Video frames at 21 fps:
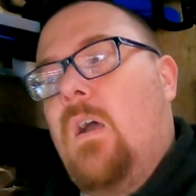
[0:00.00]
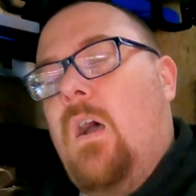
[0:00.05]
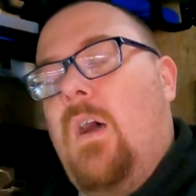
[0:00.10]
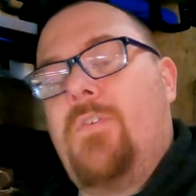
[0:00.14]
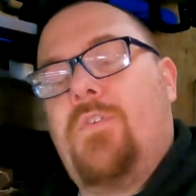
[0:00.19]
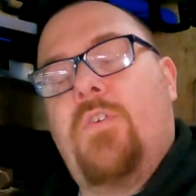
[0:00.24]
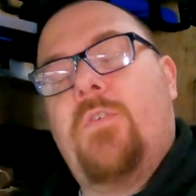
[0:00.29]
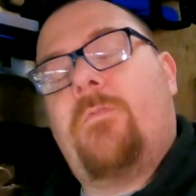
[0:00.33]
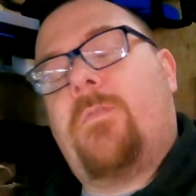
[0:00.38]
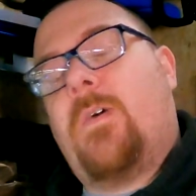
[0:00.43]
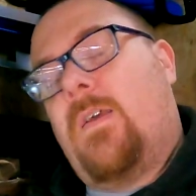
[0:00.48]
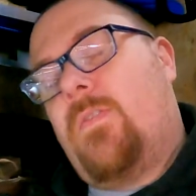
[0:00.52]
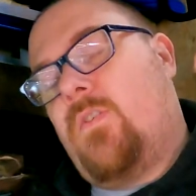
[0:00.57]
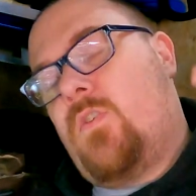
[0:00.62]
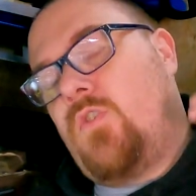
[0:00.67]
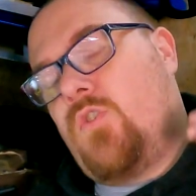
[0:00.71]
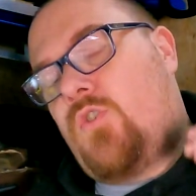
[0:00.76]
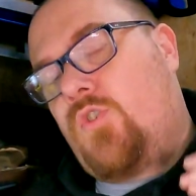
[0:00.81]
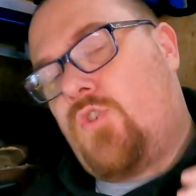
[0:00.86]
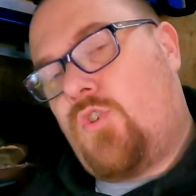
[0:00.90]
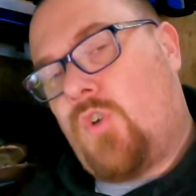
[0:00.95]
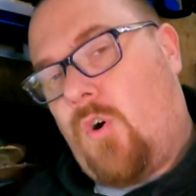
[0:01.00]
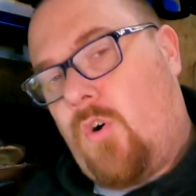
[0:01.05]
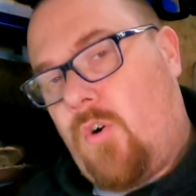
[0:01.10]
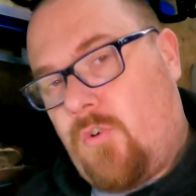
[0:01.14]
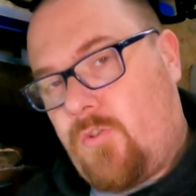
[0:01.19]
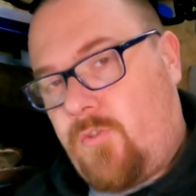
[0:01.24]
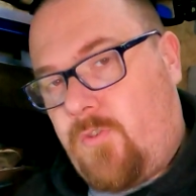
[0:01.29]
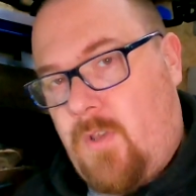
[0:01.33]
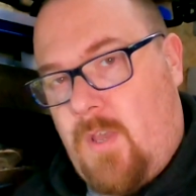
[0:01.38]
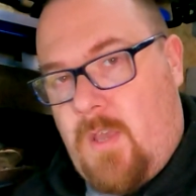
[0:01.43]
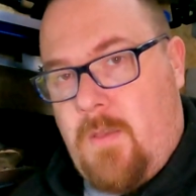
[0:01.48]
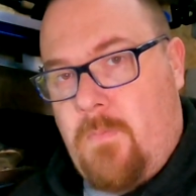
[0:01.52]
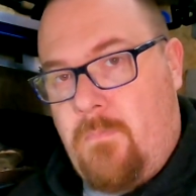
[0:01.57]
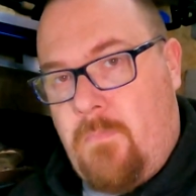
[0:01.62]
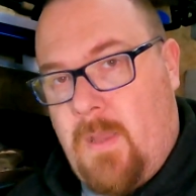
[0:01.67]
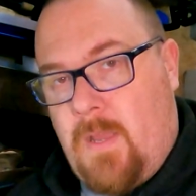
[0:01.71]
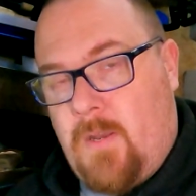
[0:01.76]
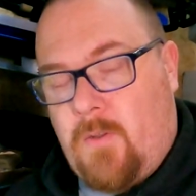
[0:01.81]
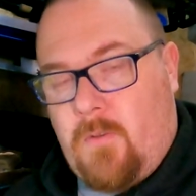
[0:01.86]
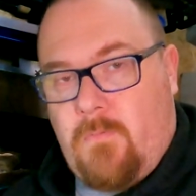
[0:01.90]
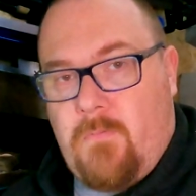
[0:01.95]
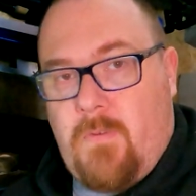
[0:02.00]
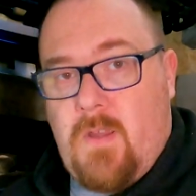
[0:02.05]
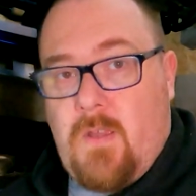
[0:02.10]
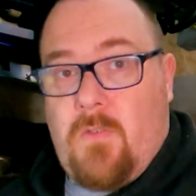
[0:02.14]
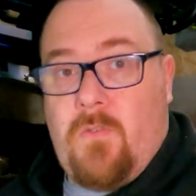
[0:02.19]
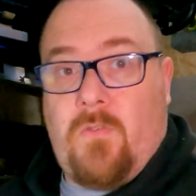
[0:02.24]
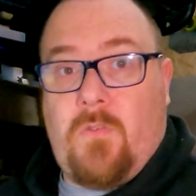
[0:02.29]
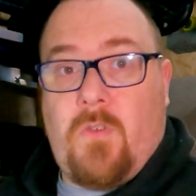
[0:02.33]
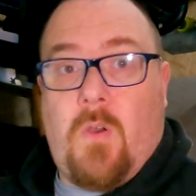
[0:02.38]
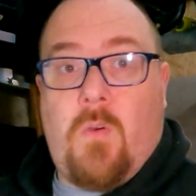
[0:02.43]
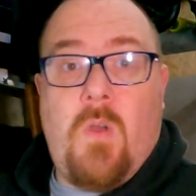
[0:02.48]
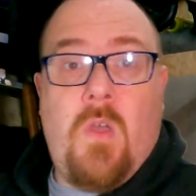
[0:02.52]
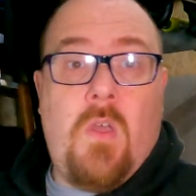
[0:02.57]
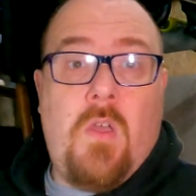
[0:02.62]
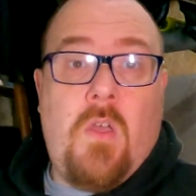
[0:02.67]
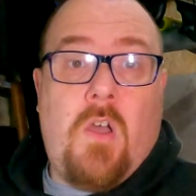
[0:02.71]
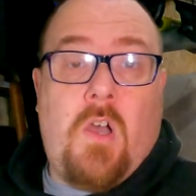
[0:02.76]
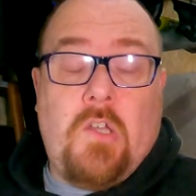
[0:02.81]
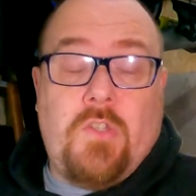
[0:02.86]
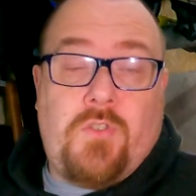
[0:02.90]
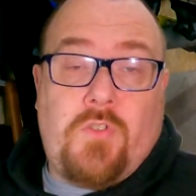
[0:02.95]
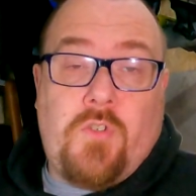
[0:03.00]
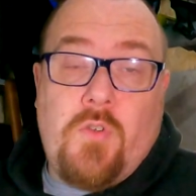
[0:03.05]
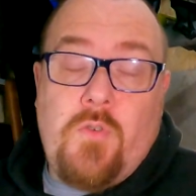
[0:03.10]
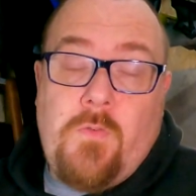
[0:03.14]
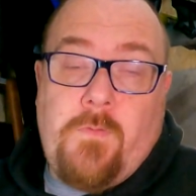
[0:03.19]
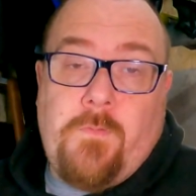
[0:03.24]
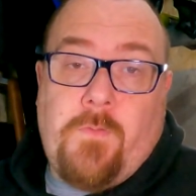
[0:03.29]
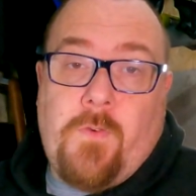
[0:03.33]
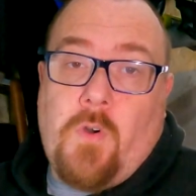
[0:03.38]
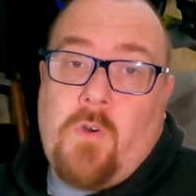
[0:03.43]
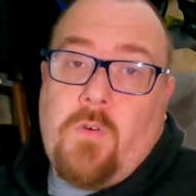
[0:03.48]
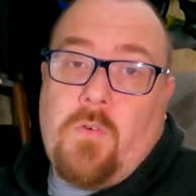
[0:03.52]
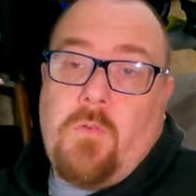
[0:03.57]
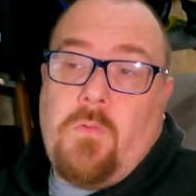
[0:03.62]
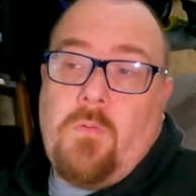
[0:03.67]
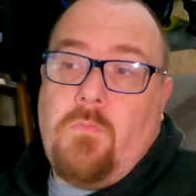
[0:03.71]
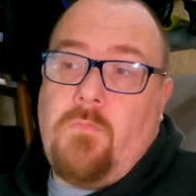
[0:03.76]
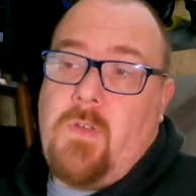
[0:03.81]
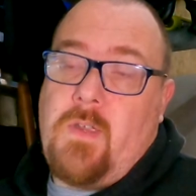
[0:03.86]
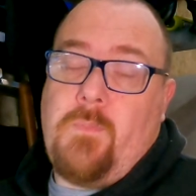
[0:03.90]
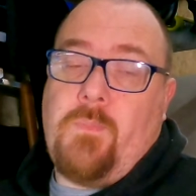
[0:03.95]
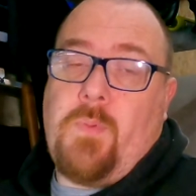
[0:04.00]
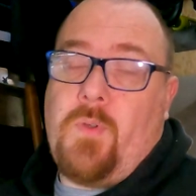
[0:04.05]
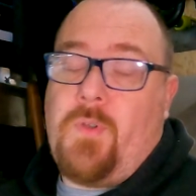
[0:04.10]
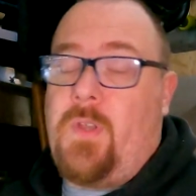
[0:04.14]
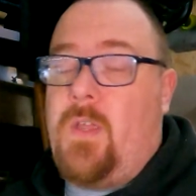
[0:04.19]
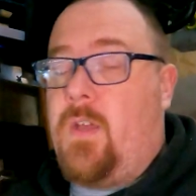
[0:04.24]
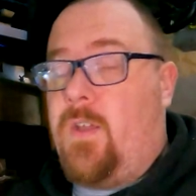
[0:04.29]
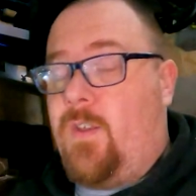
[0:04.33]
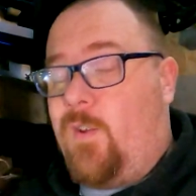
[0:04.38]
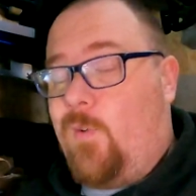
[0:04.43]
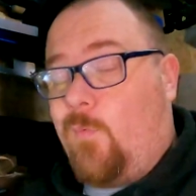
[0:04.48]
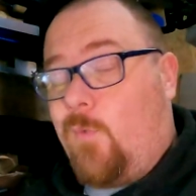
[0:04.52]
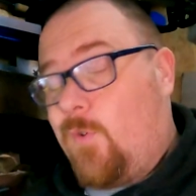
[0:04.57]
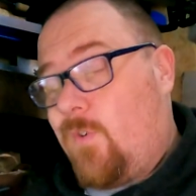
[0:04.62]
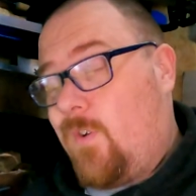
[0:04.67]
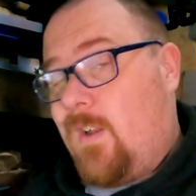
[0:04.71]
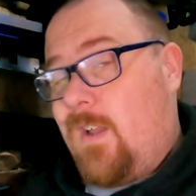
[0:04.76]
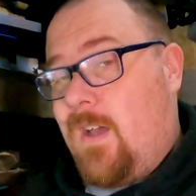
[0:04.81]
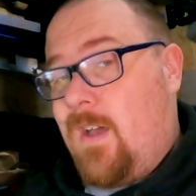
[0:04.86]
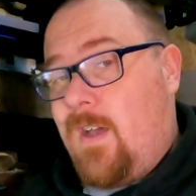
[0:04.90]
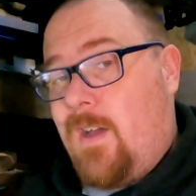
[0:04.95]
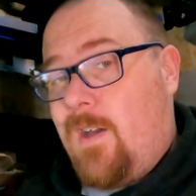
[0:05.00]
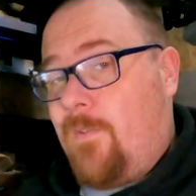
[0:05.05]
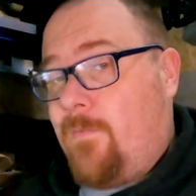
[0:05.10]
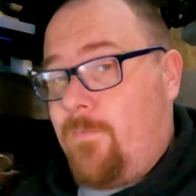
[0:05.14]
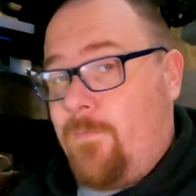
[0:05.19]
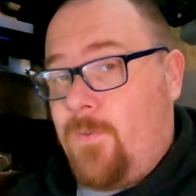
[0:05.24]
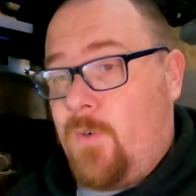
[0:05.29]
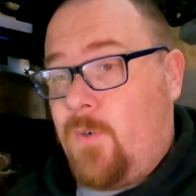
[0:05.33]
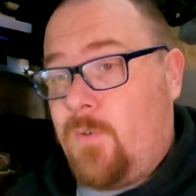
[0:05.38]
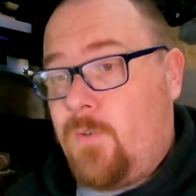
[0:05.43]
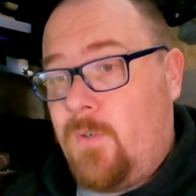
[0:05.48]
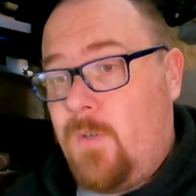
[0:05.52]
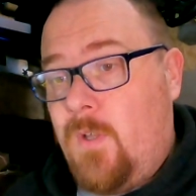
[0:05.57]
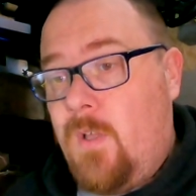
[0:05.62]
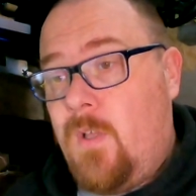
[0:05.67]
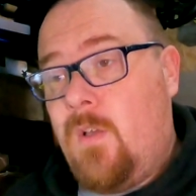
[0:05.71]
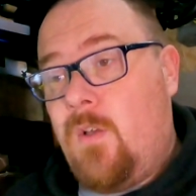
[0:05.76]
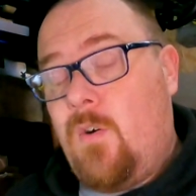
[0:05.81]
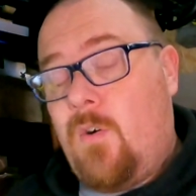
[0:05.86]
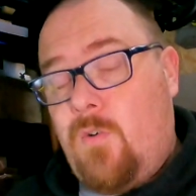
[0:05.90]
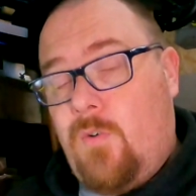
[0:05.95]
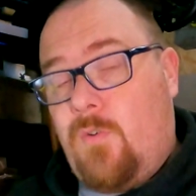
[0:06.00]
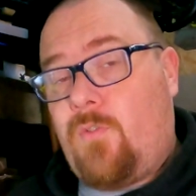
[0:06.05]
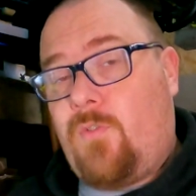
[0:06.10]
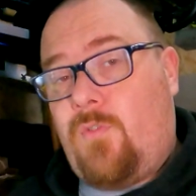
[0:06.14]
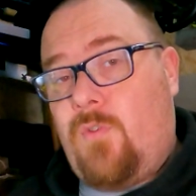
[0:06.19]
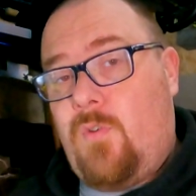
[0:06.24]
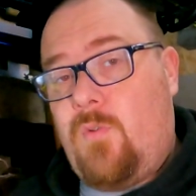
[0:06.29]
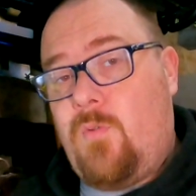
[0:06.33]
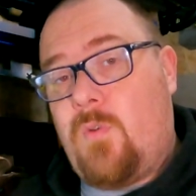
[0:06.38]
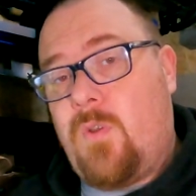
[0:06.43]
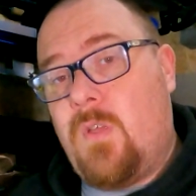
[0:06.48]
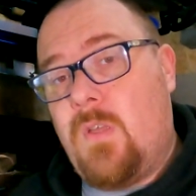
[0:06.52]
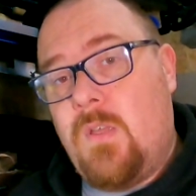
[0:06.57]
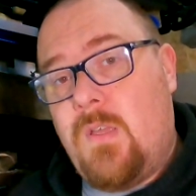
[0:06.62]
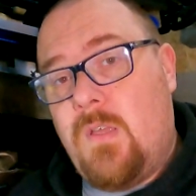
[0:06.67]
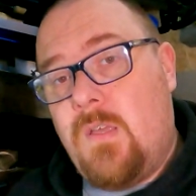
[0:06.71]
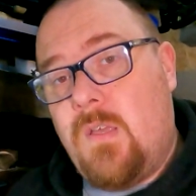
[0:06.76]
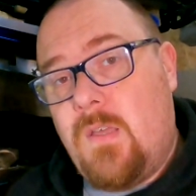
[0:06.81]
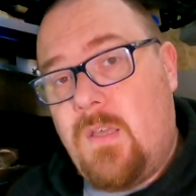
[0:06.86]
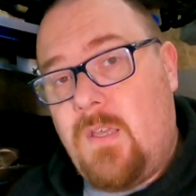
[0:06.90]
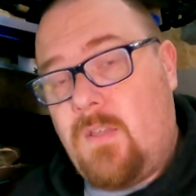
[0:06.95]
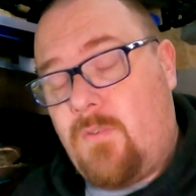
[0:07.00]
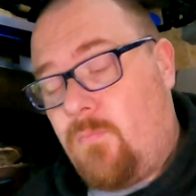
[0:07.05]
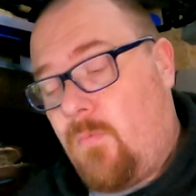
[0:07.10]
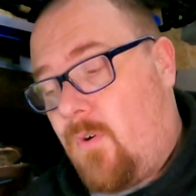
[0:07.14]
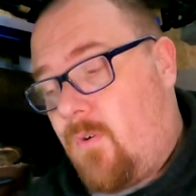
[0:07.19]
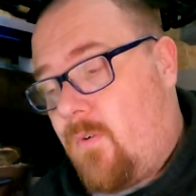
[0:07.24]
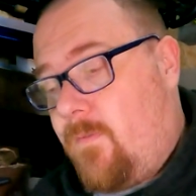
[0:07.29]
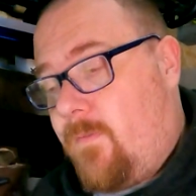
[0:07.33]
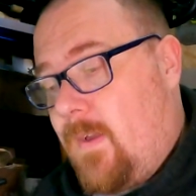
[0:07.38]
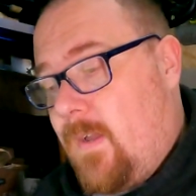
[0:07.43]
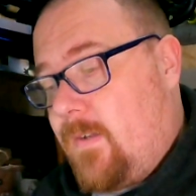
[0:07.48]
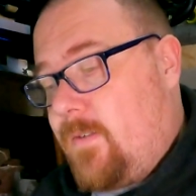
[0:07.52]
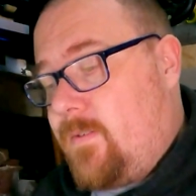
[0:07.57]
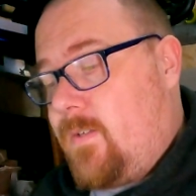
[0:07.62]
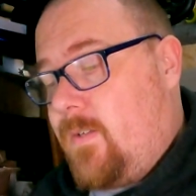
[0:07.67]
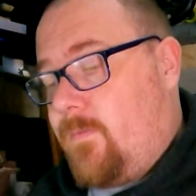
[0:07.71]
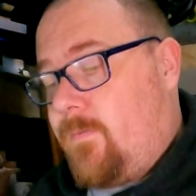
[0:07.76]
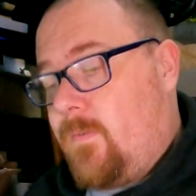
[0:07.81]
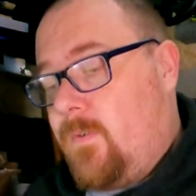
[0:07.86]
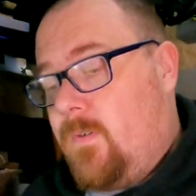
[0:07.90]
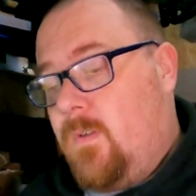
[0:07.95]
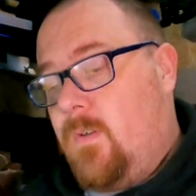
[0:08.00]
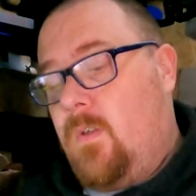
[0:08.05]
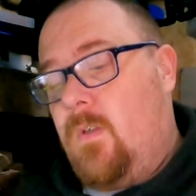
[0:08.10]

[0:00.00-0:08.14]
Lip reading: I do find the shorter pennel rig, so a 2 foot rig body and a 1.5 foot hook snood, is more effective.